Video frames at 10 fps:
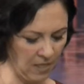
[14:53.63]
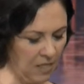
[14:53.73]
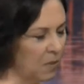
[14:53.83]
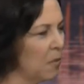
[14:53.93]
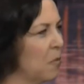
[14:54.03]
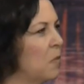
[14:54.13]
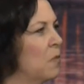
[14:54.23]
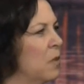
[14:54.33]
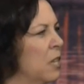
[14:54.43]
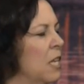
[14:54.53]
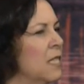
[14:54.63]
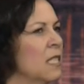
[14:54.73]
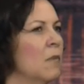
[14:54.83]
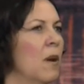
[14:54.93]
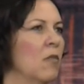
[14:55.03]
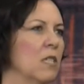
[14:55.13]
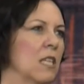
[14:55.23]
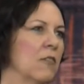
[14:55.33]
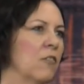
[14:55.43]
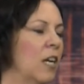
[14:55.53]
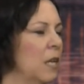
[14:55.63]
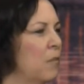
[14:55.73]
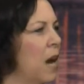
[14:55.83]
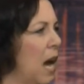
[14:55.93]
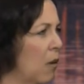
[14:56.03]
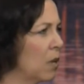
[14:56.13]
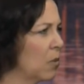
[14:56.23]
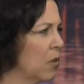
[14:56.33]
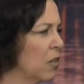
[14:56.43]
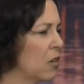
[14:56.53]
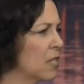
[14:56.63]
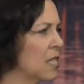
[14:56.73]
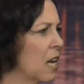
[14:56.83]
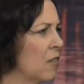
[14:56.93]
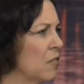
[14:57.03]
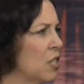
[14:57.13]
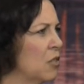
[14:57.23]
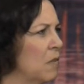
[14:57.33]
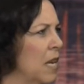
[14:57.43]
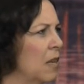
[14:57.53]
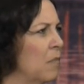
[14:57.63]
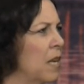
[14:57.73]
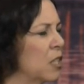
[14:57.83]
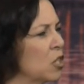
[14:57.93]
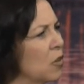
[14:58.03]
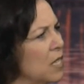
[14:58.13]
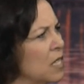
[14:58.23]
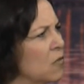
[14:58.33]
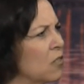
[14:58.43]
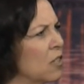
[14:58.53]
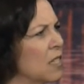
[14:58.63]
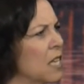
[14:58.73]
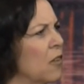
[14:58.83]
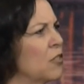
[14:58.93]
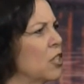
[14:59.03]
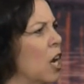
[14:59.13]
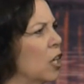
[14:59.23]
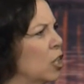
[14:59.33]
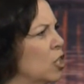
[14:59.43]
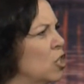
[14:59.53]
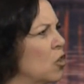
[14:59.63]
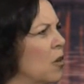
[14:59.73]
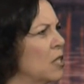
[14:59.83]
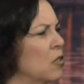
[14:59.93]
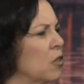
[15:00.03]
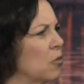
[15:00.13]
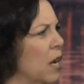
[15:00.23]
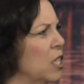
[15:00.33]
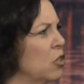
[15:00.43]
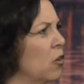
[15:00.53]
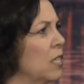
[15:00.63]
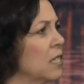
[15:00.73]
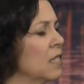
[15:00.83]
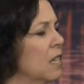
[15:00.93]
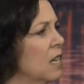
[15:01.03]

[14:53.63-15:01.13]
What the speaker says: is it about finding power within ourselves to make better choices for ourselves, or a good choice or the right choice?